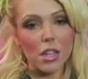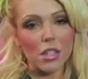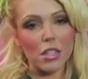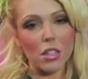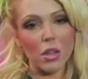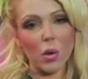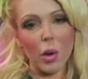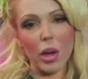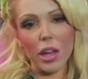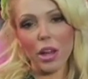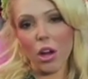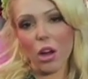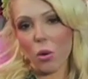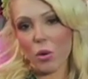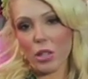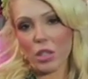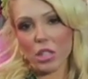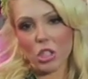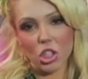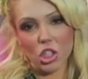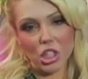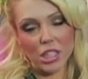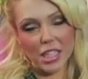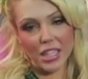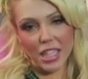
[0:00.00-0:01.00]
So I
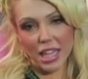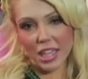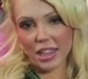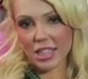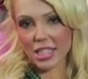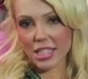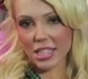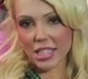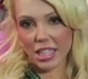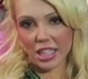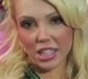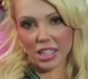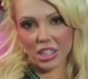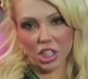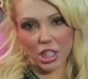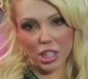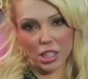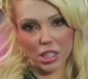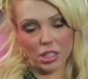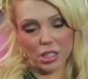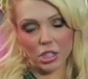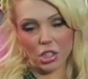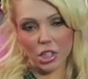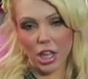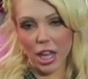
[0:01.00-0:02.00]
always just get the
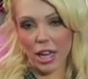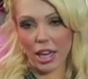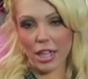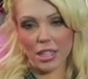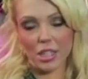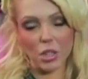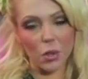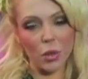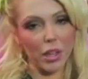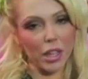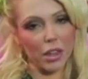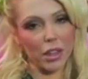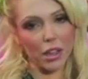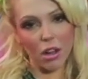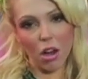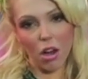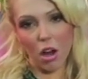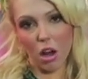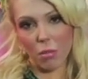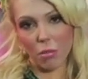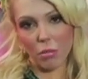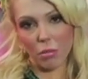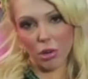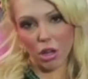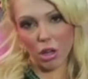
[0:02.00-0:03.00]
6-inch and I don't get the
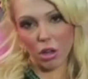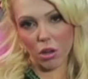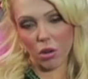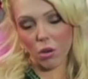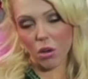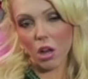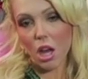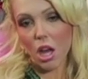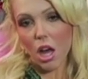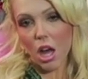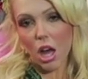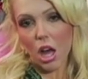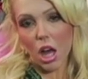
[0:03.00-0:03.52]
combo.